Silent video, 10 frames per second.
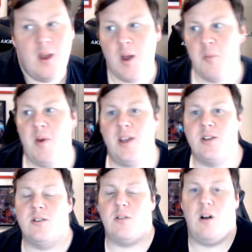
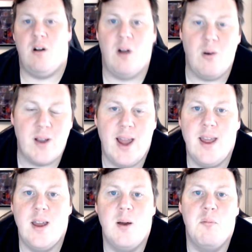Pictures are
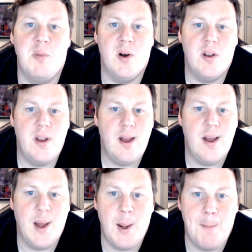okay, but
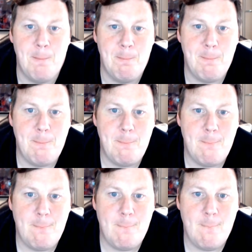I
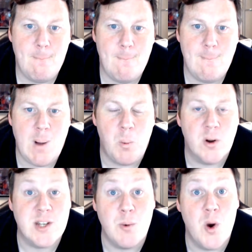want to
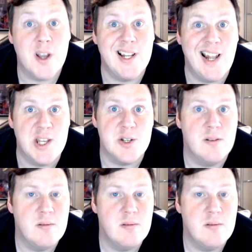see it working in engine.